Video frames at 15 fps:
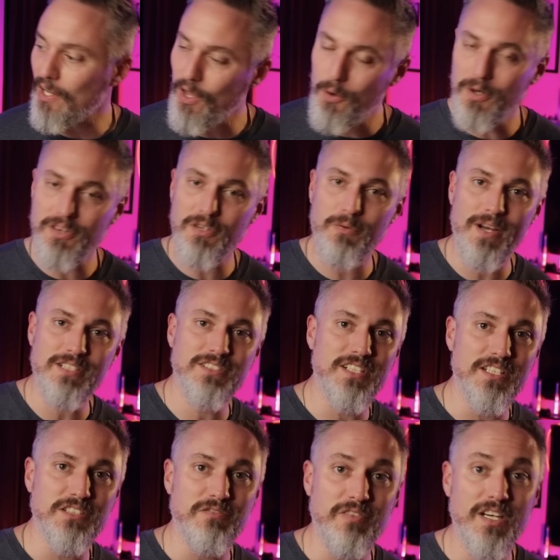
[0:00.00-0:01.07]
I loaded the rest
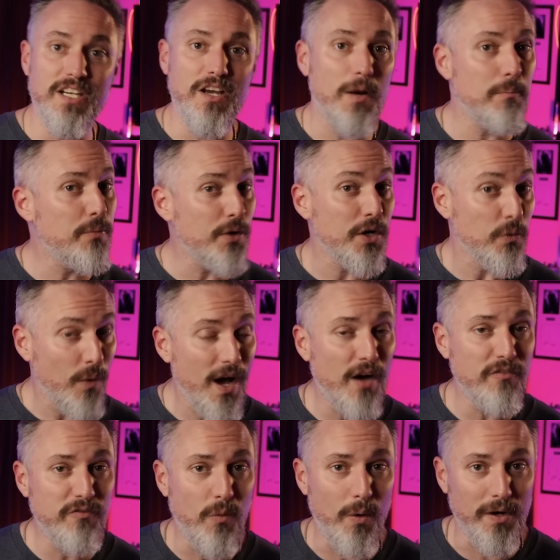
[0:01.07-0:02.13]
of this video up pretty
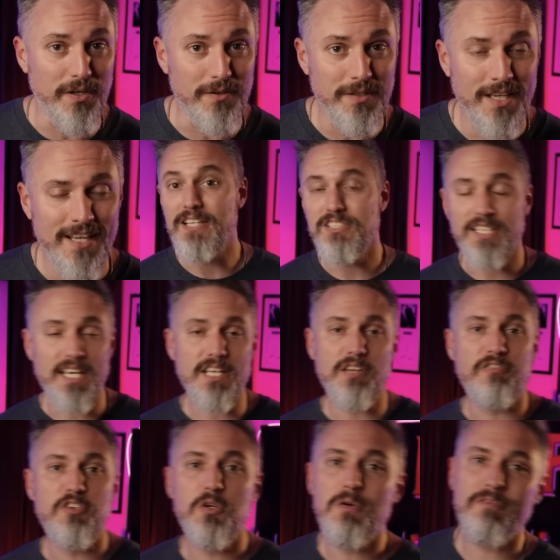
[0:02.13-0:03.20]
well for you. Thanks again
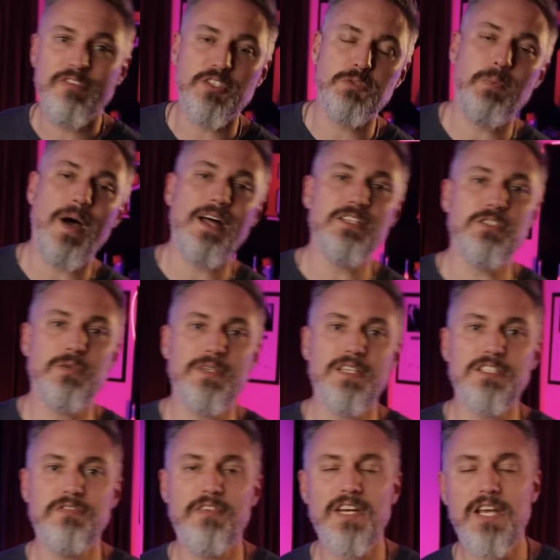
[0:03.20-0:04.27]
to Fume for sponsoring
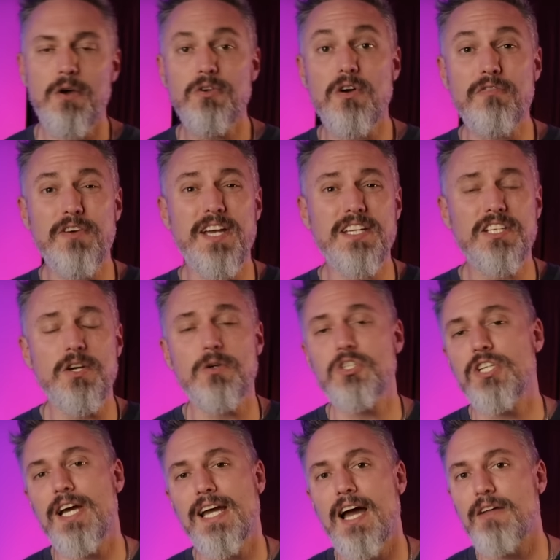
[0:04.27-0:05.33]
this video. Don't forget to go
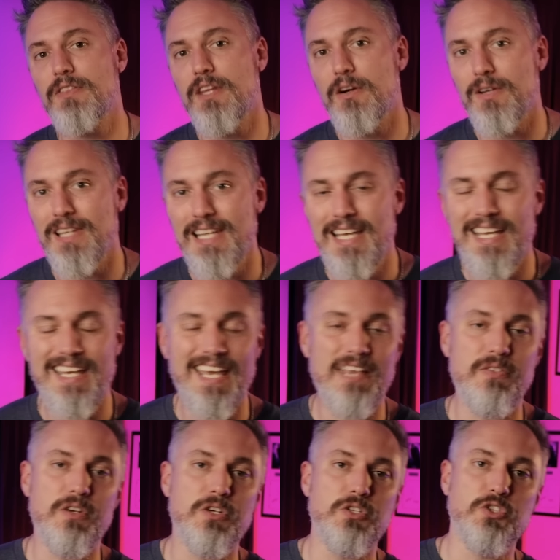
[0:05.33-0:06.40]
check out their link
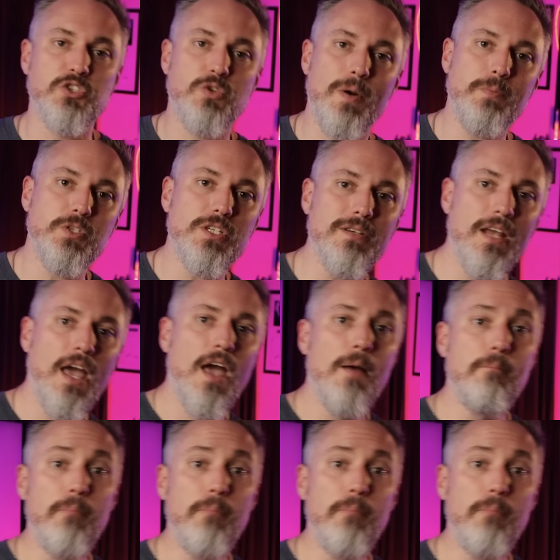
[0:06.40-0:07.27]
in the description.